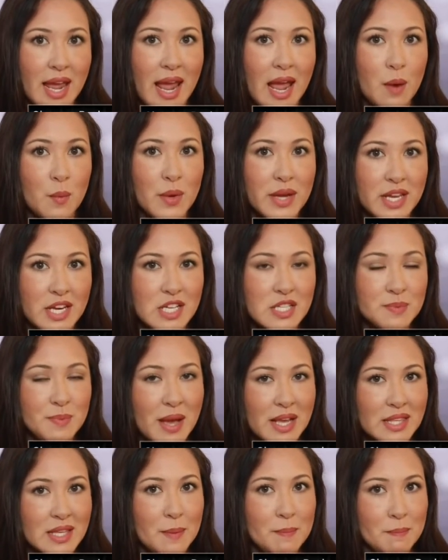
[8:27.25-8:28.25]
and we can
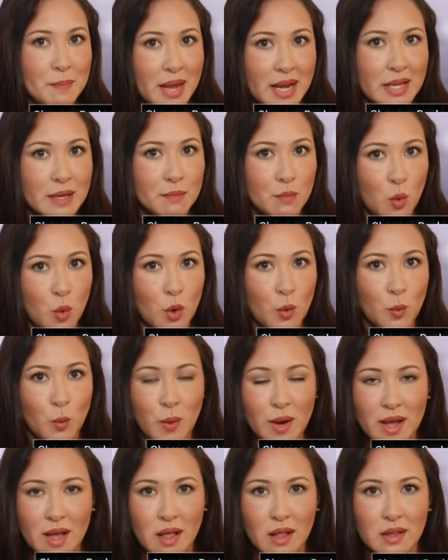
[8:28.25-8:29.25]
expect that many more
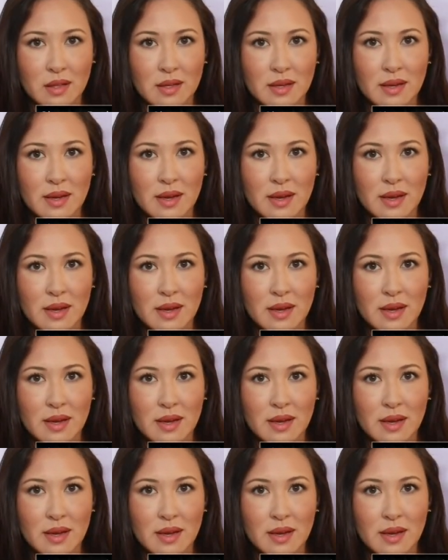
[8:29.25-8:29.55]
will.